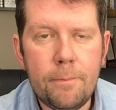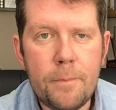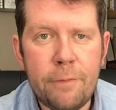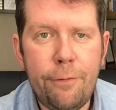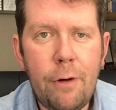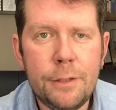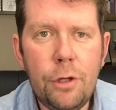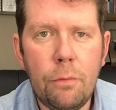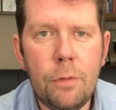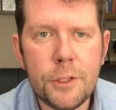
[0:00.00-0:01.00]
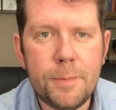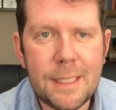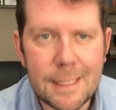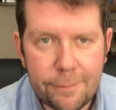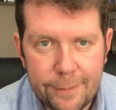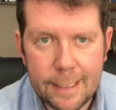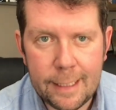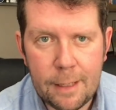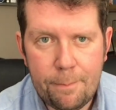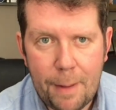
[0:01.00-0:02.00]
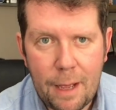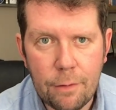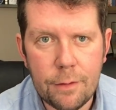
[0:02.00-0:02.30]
Before I talk more specifically about